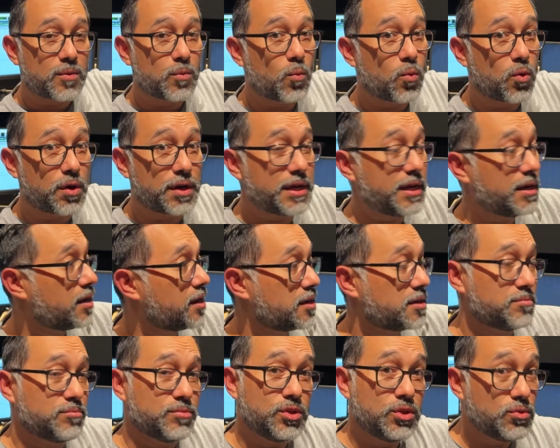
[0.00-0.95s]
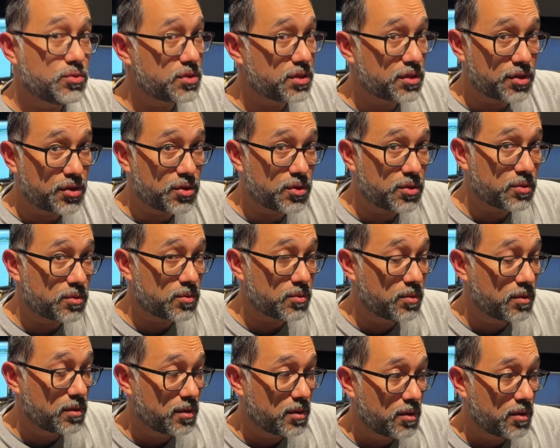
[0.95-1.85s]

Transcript: working on a music cue